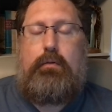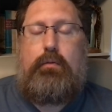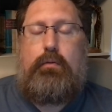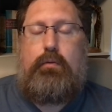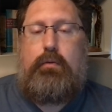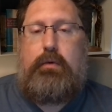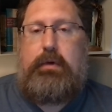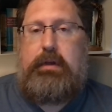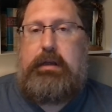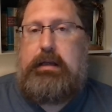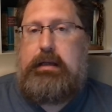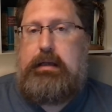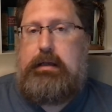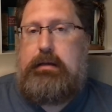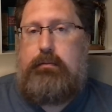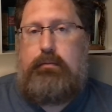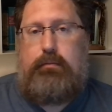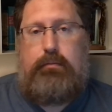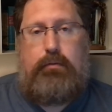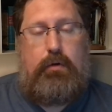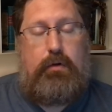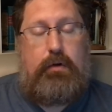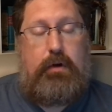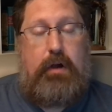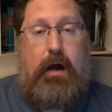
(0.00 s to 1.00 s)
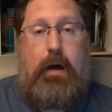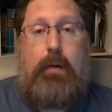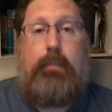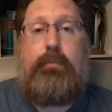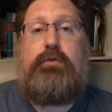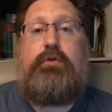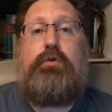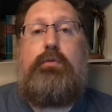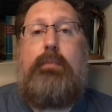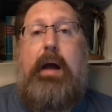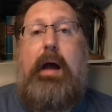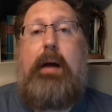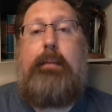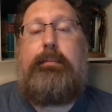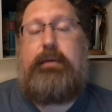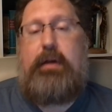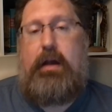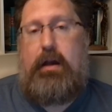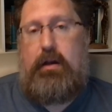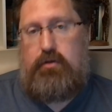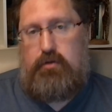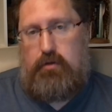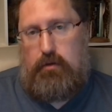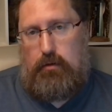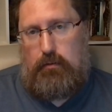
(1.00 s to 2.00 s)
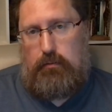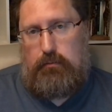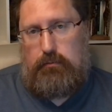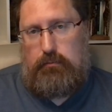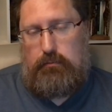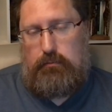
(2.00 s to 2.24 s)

We will come to baptize you.